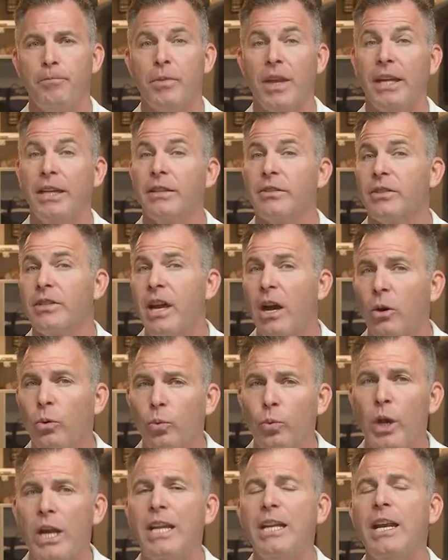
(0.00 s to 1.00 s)
and it's now
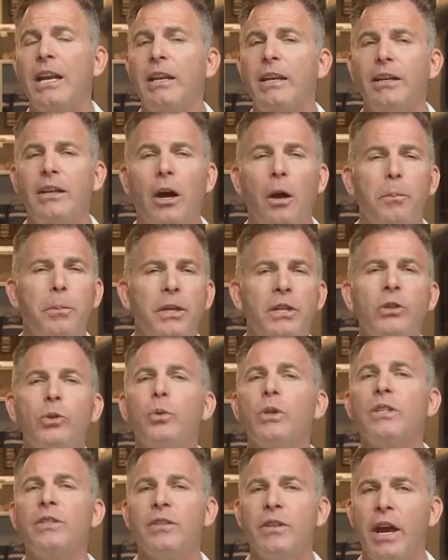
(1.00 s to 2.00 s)
radiating up into
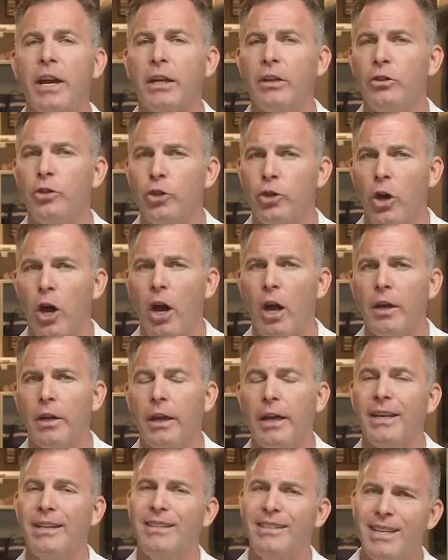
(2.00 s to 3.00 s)
his neck and jaw
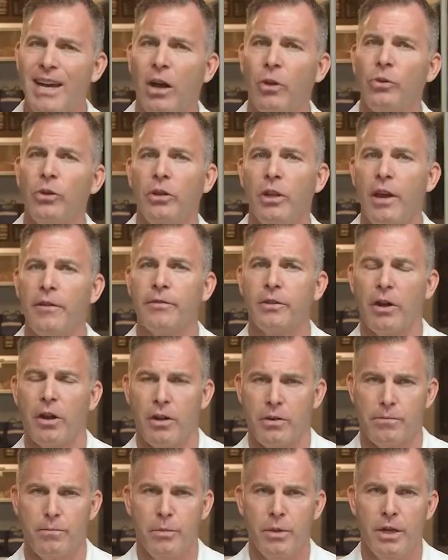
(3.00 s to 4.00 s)
and down the left
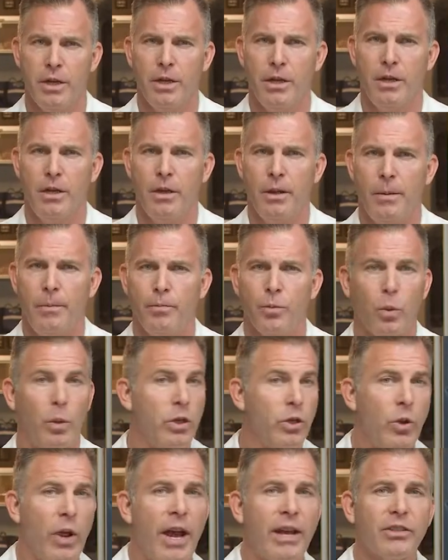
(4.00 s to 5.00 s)
arm. When
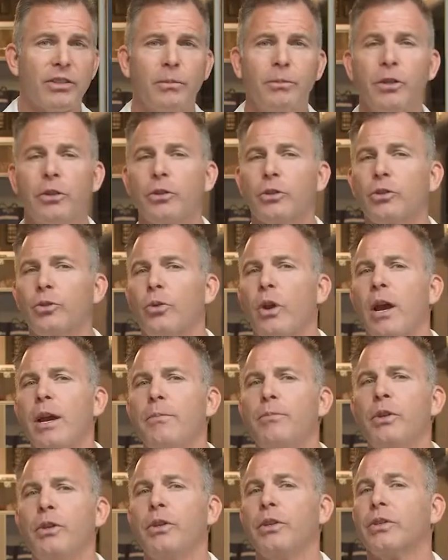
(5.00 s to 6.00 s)
you ask him to
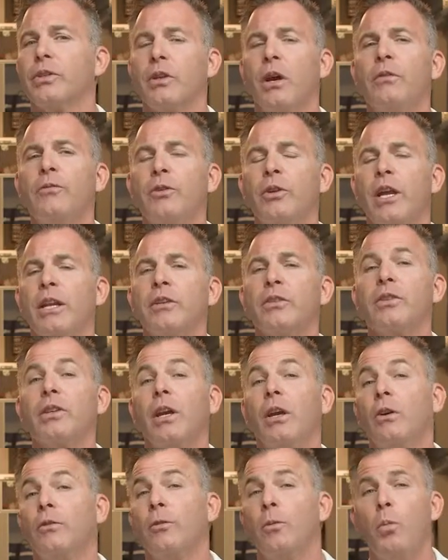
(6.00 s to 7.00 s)
describe the discomfort on a
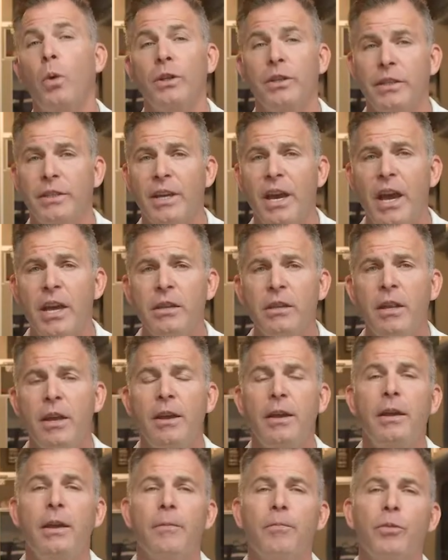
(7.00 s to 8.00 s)
scale from 1 to 10,
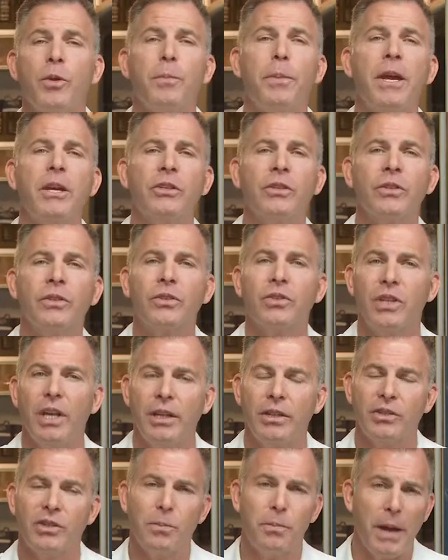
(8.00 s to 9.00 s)
the patient
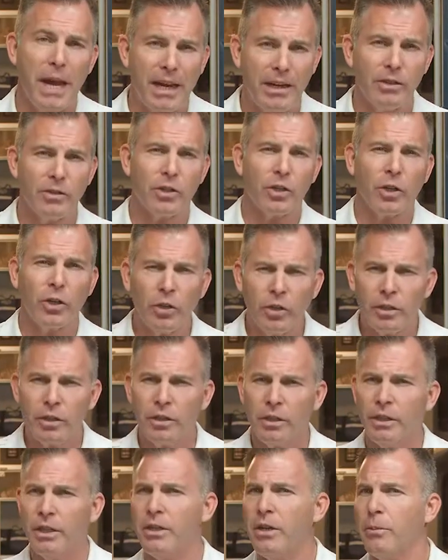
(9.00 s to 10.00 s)
states the pain is
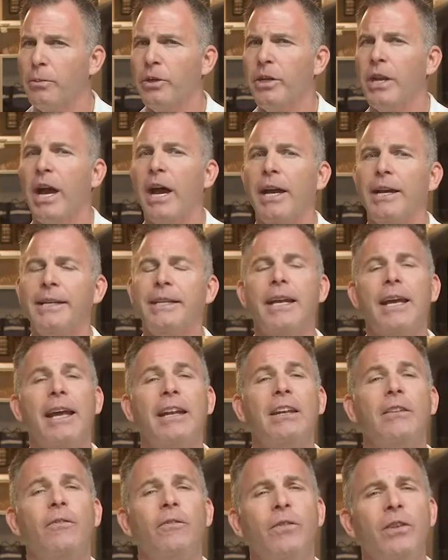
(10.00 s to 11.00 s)
currently a number nine and
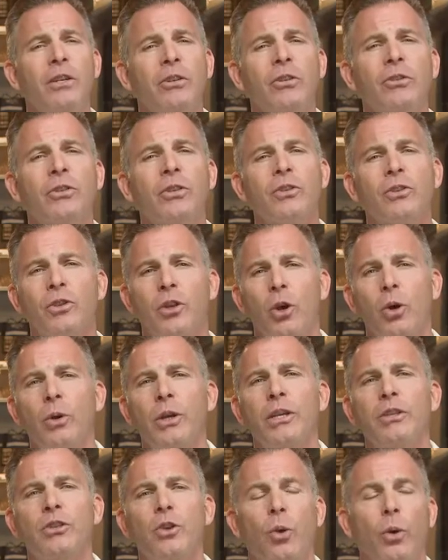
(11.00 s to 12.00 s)
he feels as though
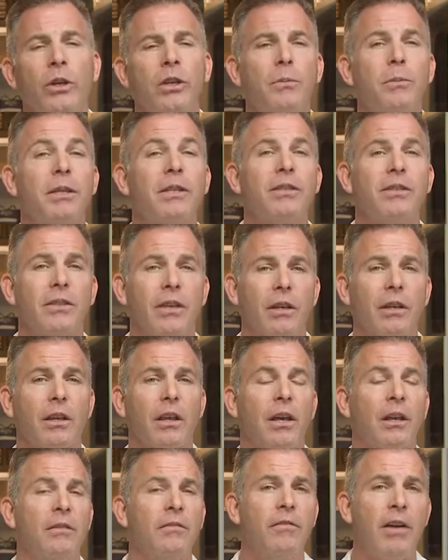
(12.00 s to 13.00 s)
he's going to be sick
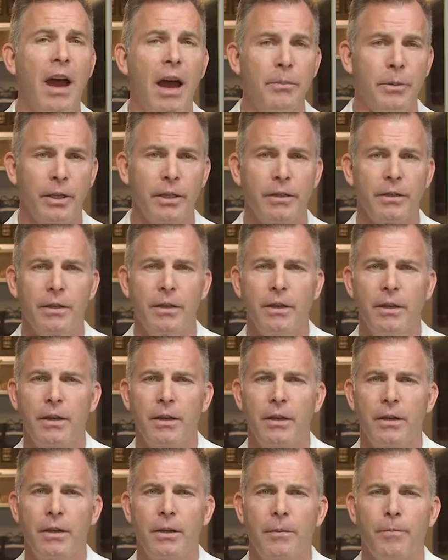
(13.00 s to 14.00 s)
and vomit.
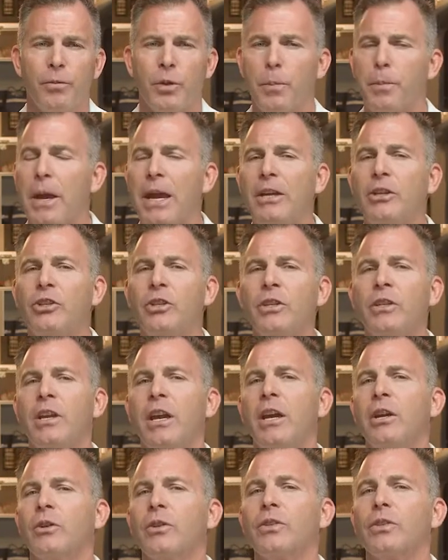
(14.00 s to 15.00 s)
The patient care